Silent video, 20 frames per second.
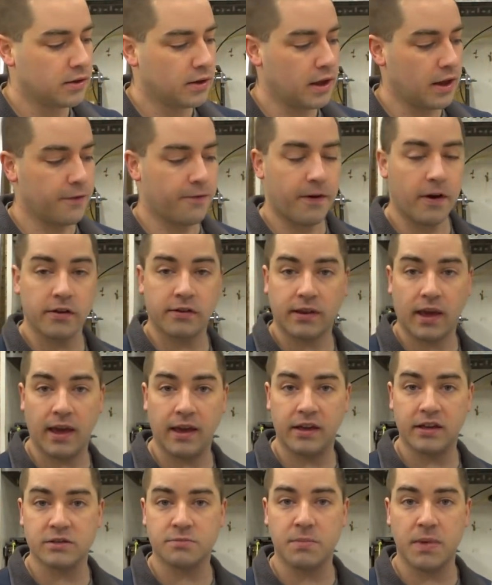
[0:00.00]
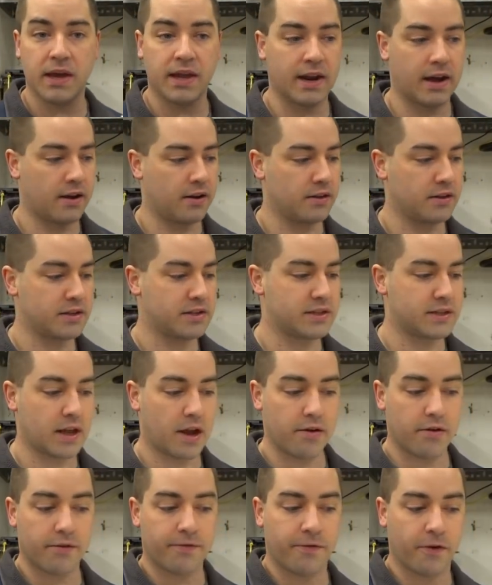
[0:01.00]
If our tank is made out of this
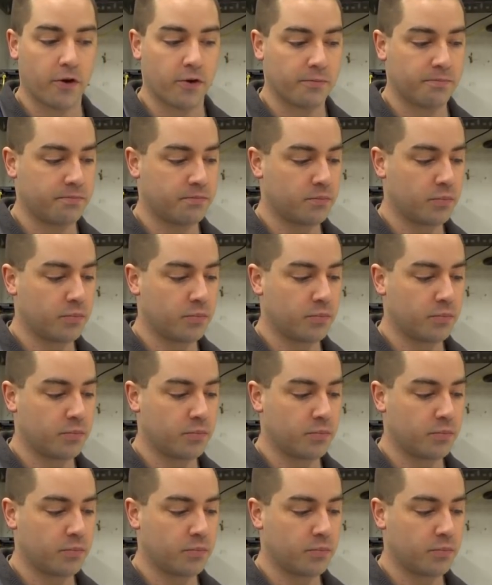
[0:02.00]
styrofoam,